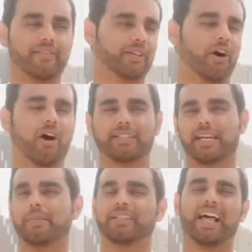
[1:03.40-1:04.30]
a hard
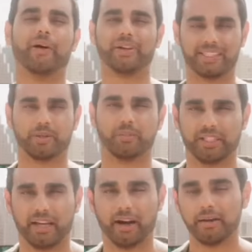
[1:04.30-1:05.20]
time allowing it to be
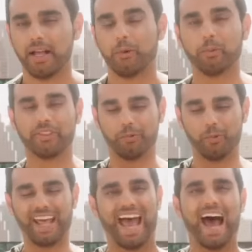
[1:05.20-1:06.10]
there well then what
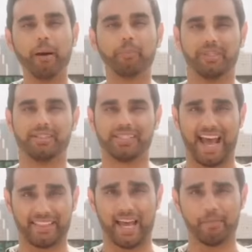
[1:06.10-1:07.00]
happens
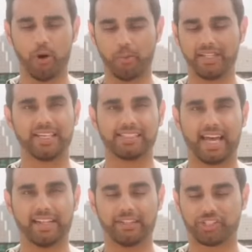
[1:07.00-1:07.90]
at that moment is
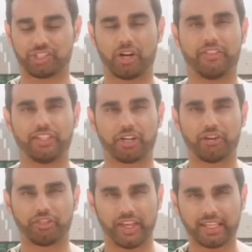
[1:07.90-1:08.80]
that it they start
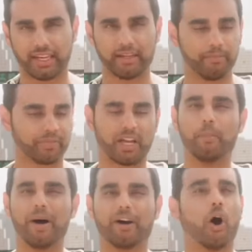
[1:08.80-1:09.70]
thinking
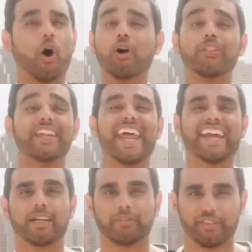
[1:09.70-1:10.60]
about all the
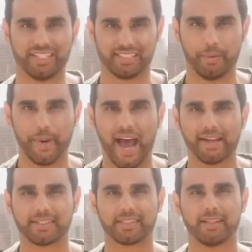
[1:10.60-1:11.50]
negative things in the past